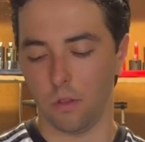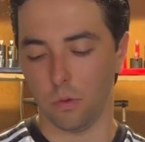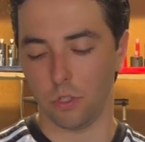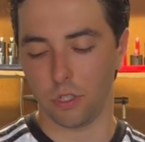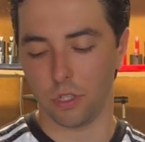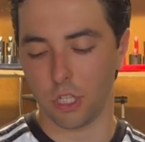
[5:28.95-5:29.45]

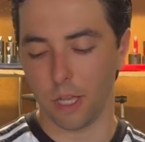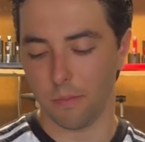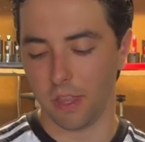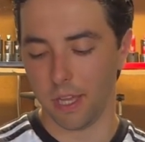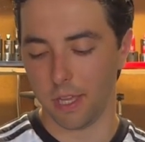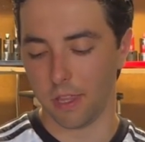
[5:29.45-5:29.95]
which is
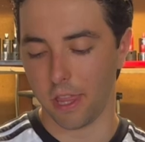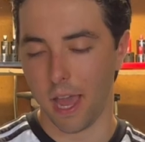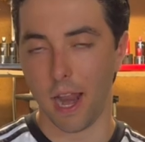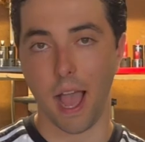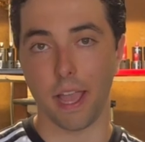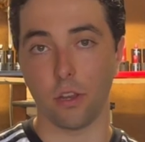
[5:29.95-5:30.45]
something
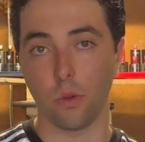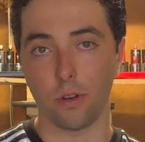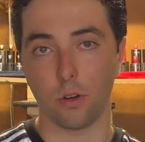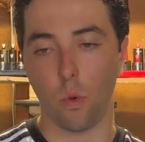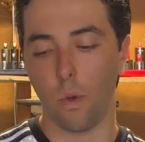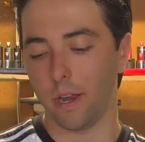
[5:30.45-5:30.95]
that I
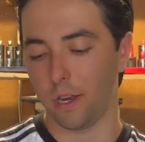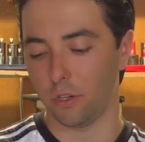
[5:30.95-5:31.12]
don't quite